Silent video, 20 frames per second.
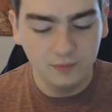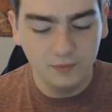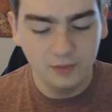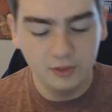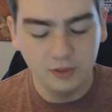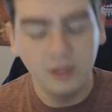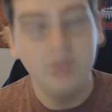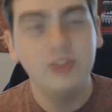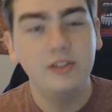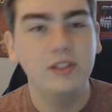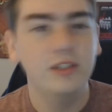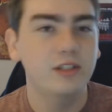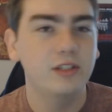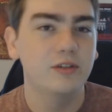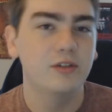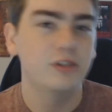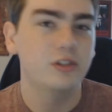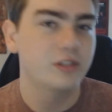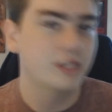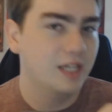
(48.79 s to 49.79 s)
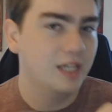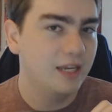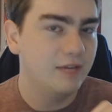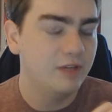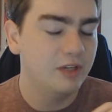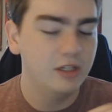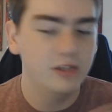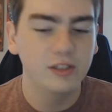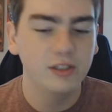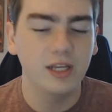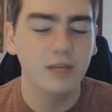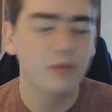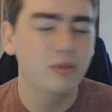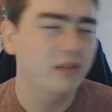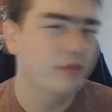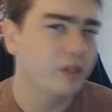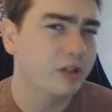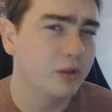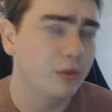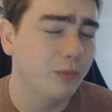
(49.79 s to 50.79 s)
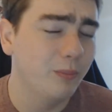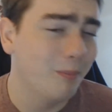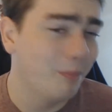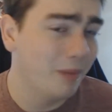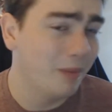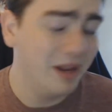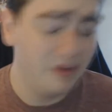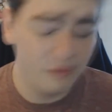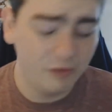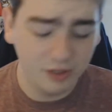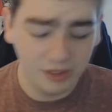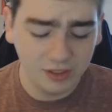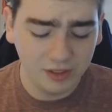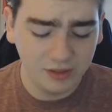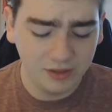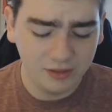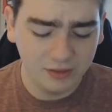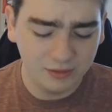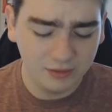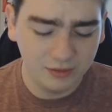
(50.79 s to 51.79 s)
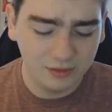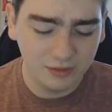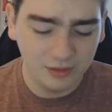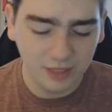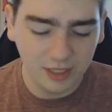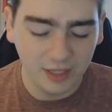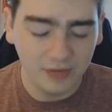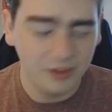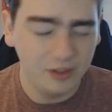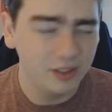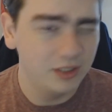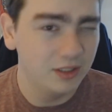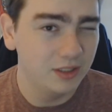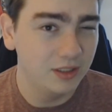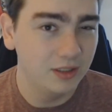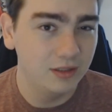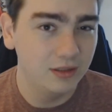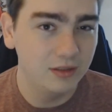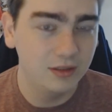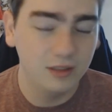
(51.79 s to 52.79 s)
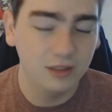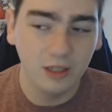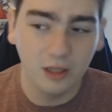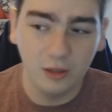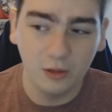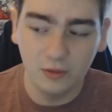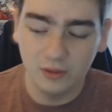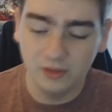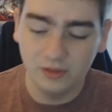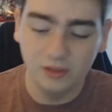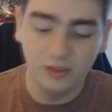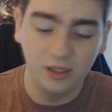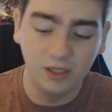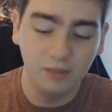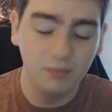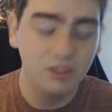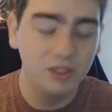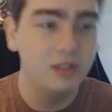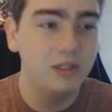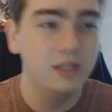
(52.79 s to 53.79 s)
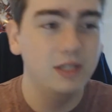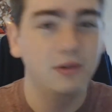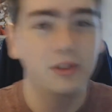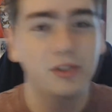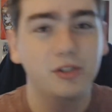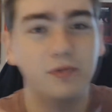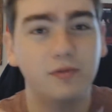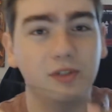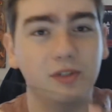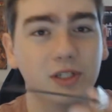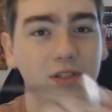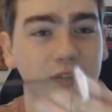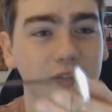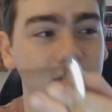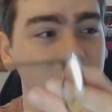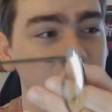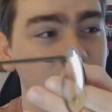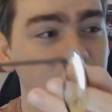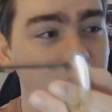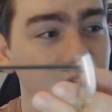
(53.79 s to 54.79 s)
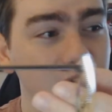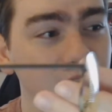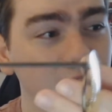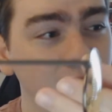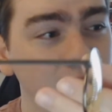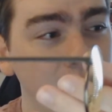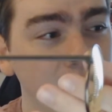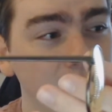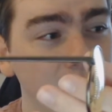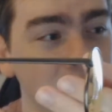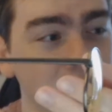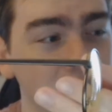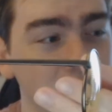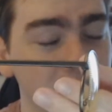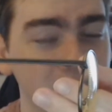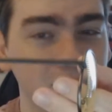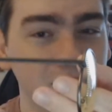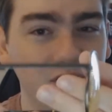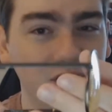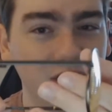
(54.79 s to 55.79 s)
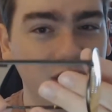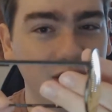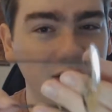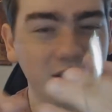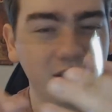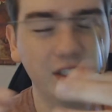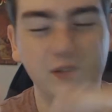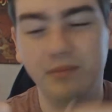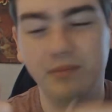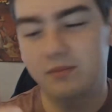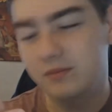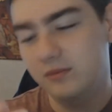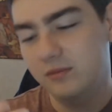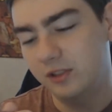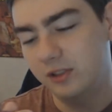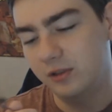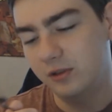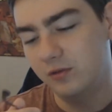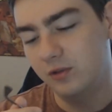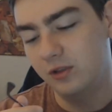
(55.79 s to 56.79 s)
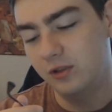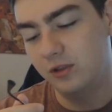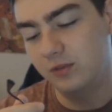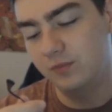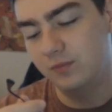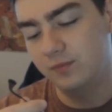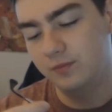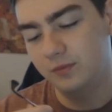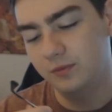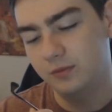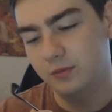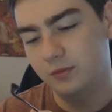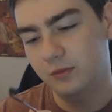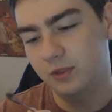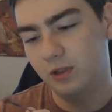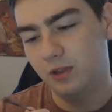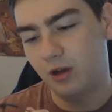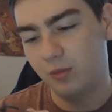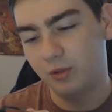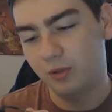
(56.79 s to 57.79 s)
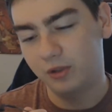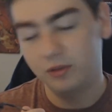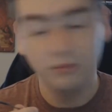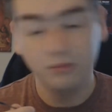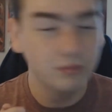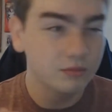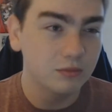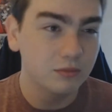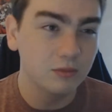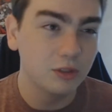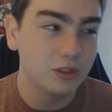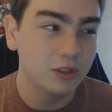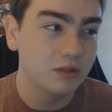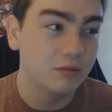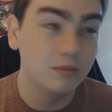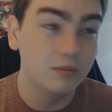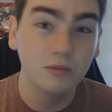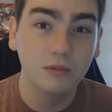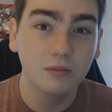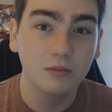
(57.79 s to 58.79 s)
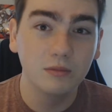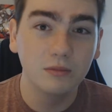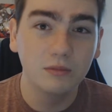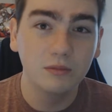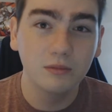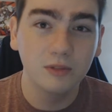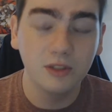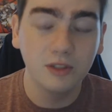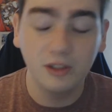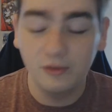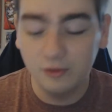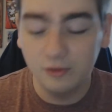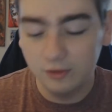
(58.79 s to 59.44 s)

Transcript: So obviously these are just like aviators. I believe they're called Maverick, and the color is gunmetal. I'm not sure if you guys can see this, but it's just kind of like silver, copper looking stuff.